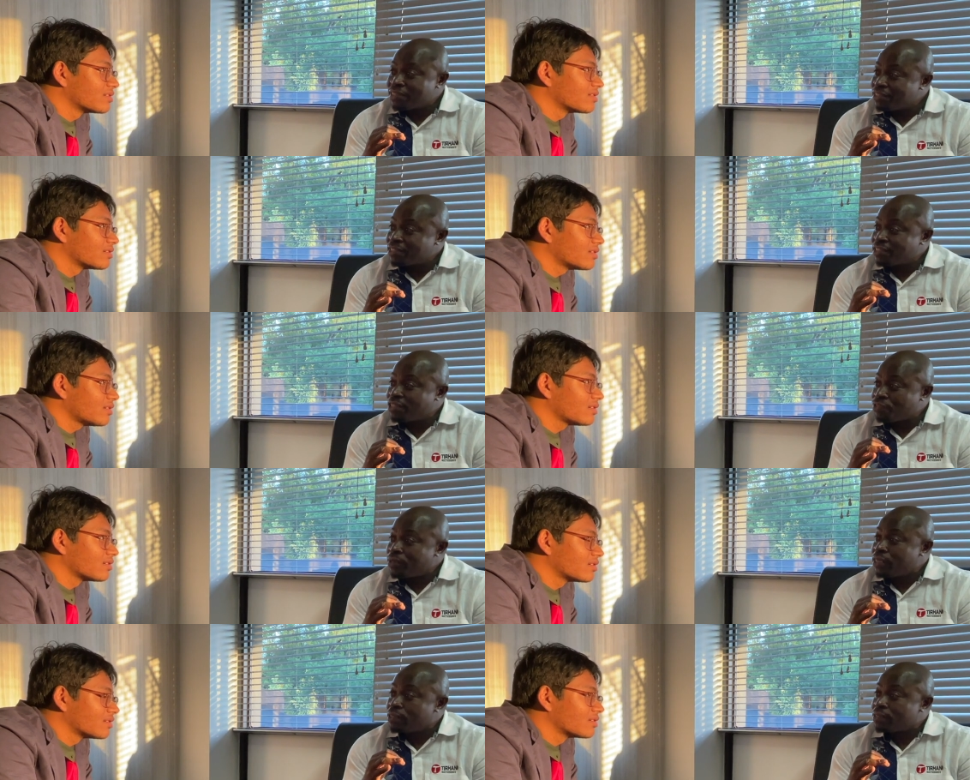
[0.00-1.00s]

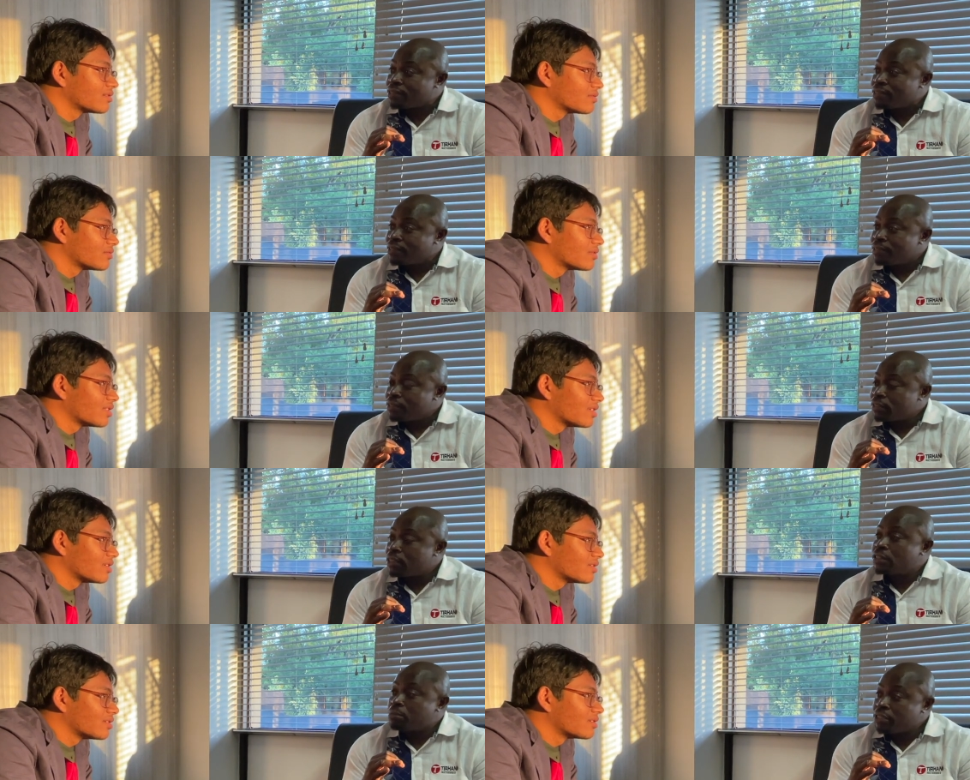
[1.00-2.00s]
Speaker 1: sixty-three. Wow. He
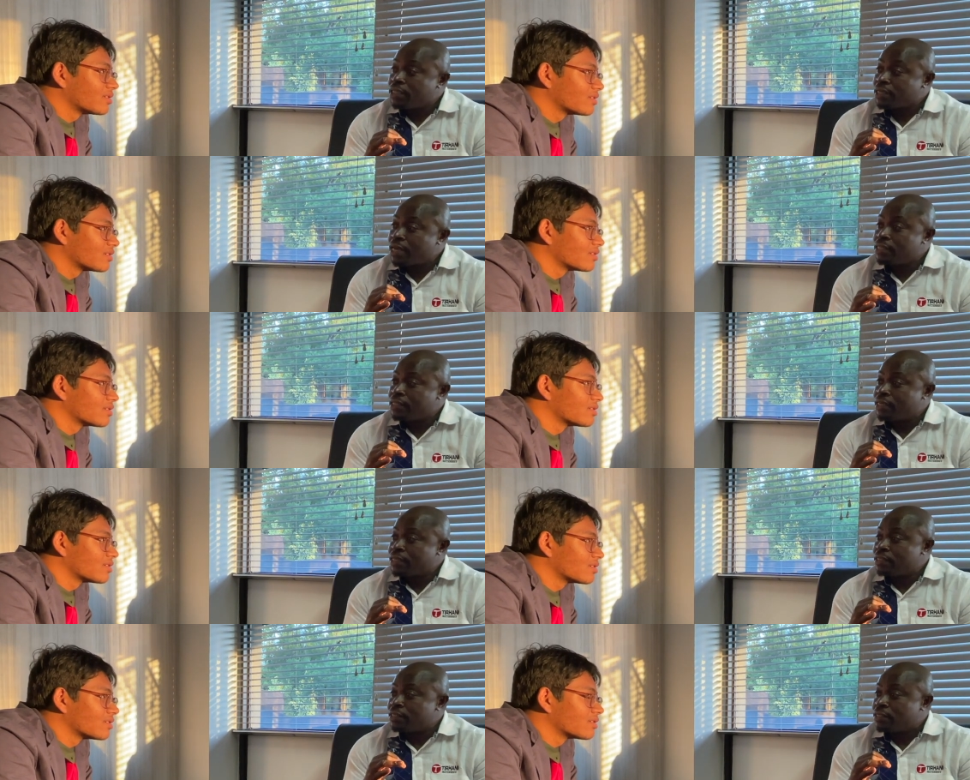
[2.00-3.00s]
says I'm Tirhani,
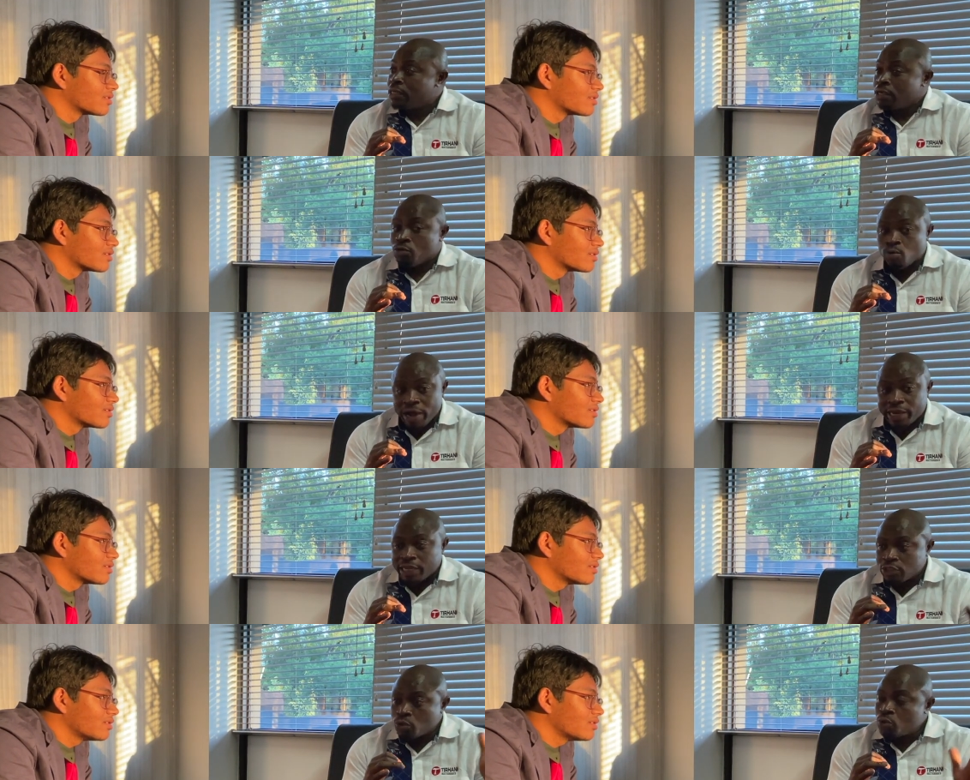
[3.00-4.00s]
and work
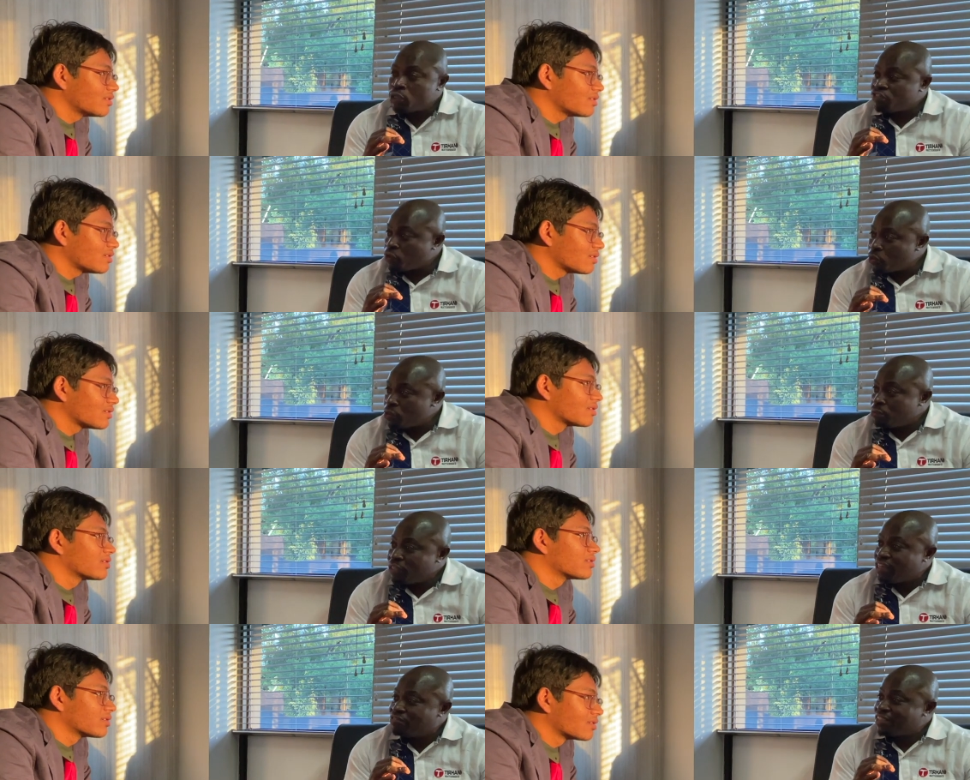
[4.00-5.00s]
has always followed
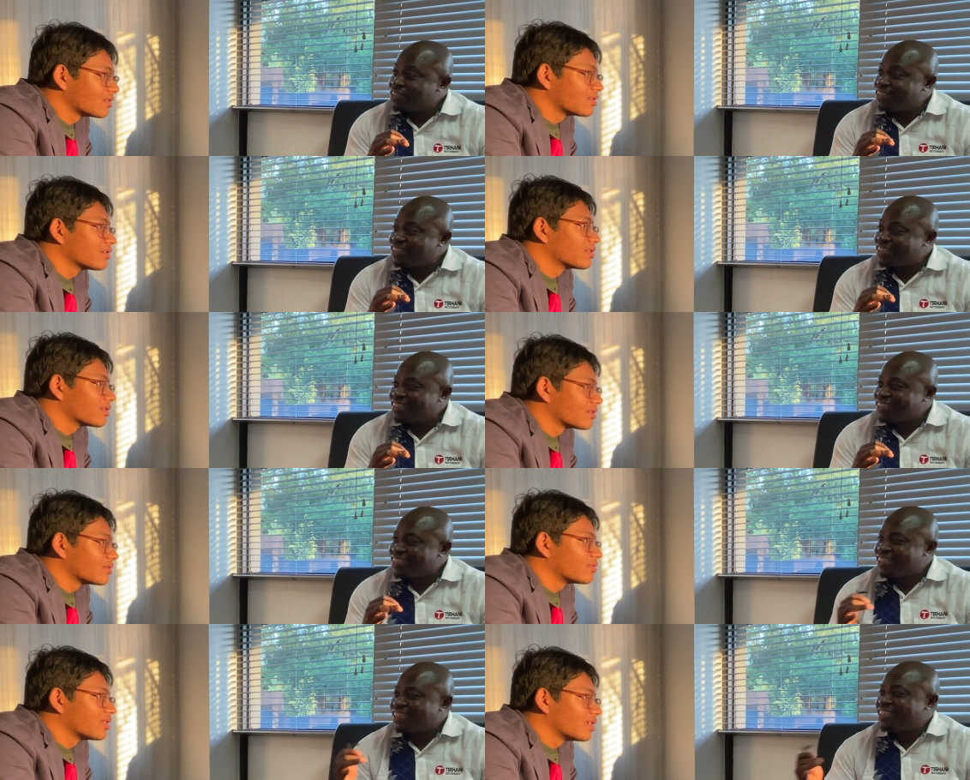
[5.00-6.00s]
me ever since.
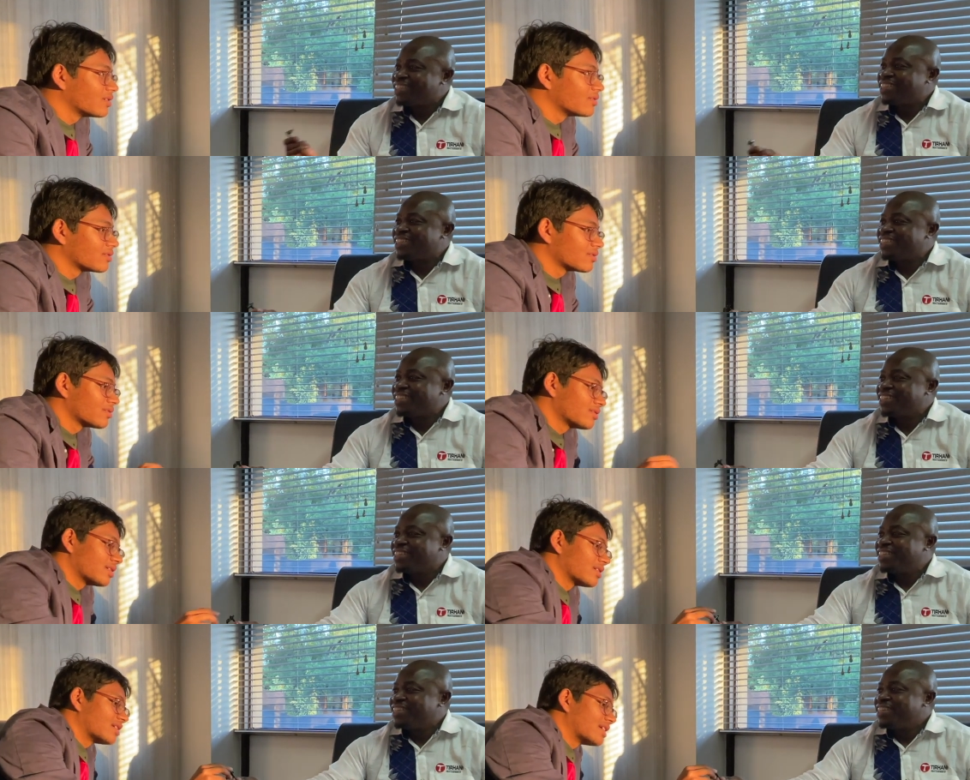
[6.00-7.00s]
Speaker 2: Wow.
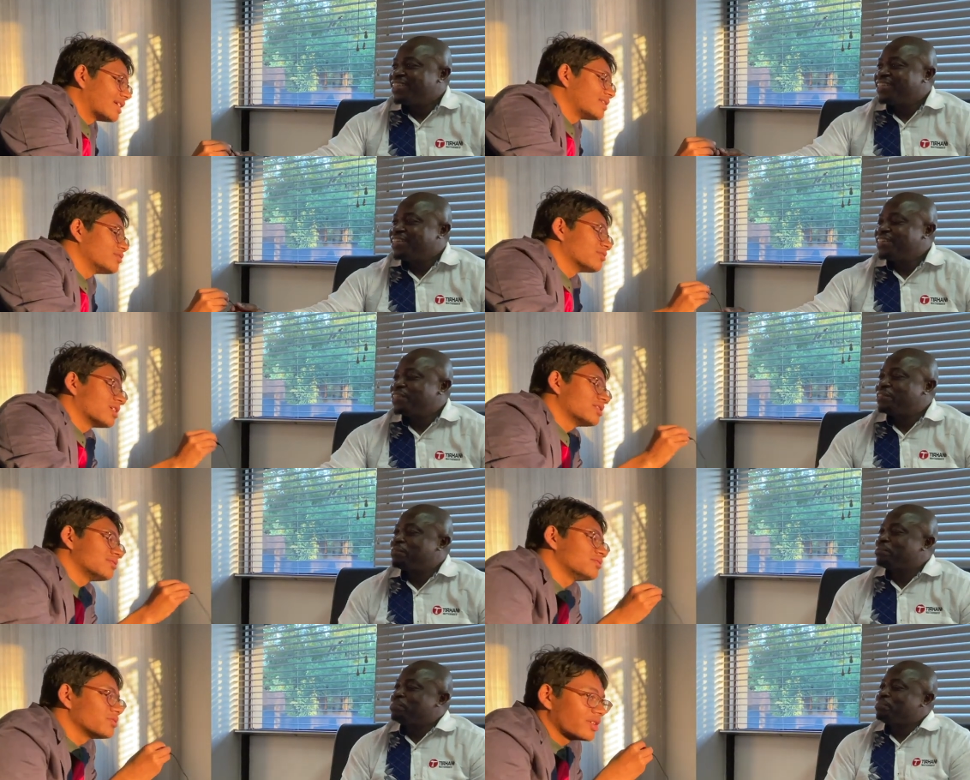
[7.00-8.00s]
And you uh,
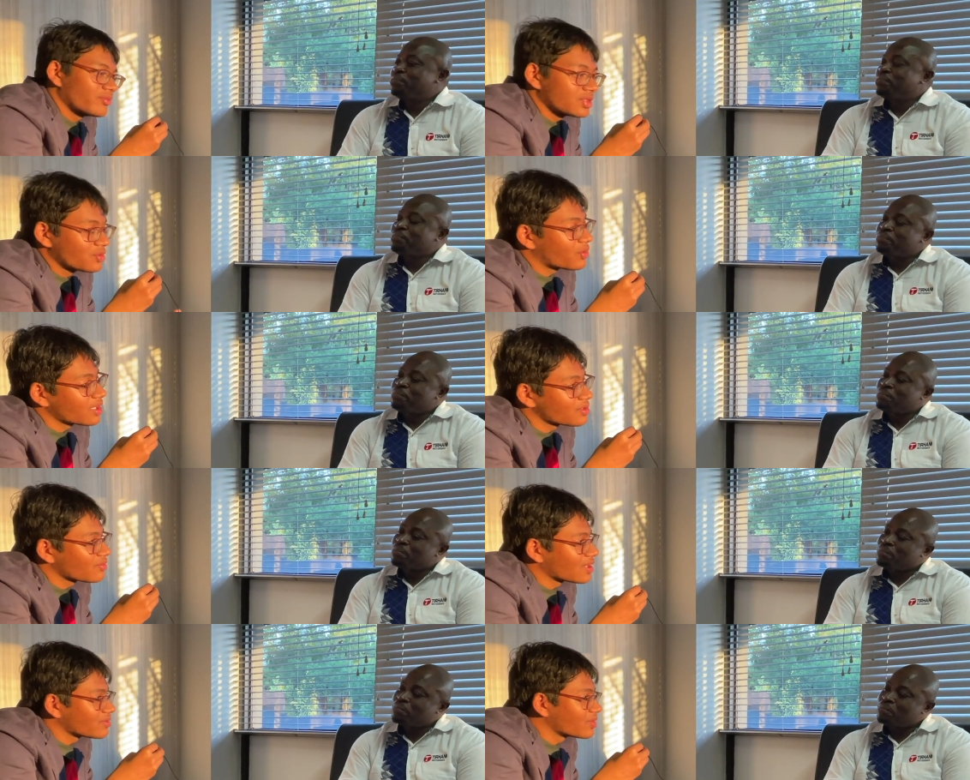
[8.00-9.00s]
you're able to work so
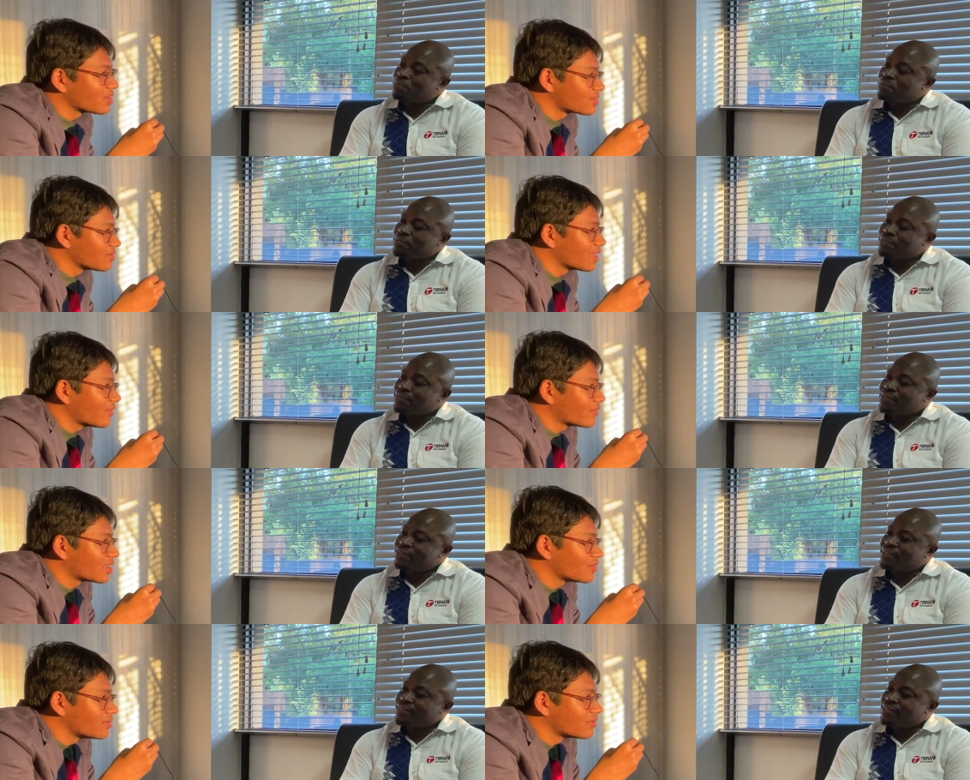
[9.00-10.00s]
much because you love what
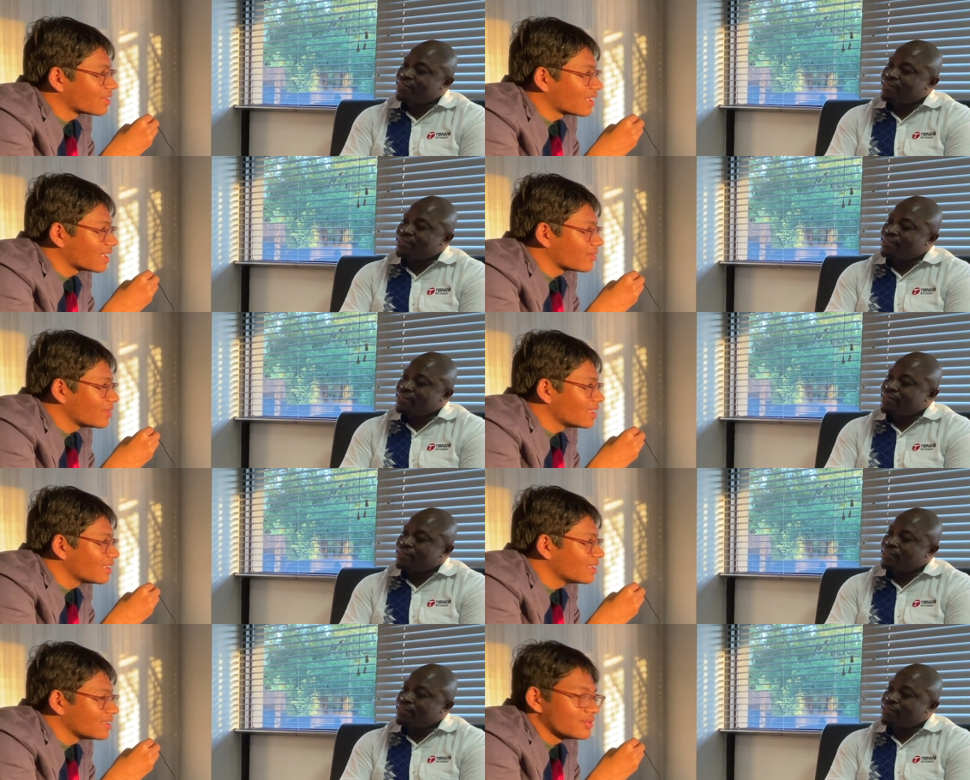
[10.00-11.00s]
you do, right? I mean,
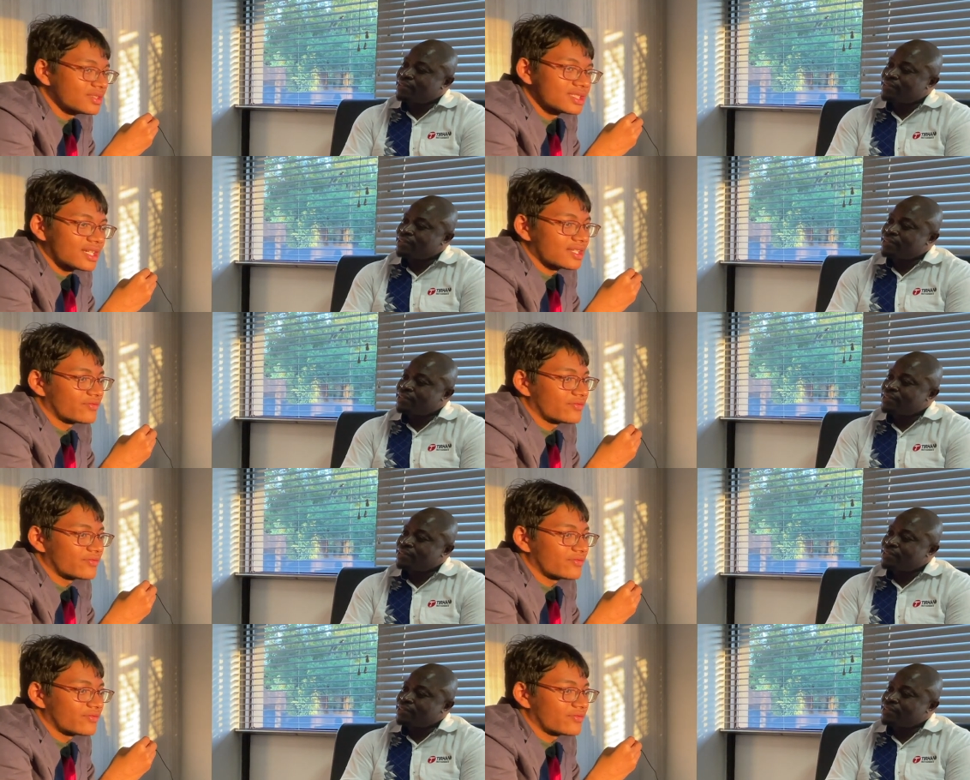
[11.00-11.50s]
you started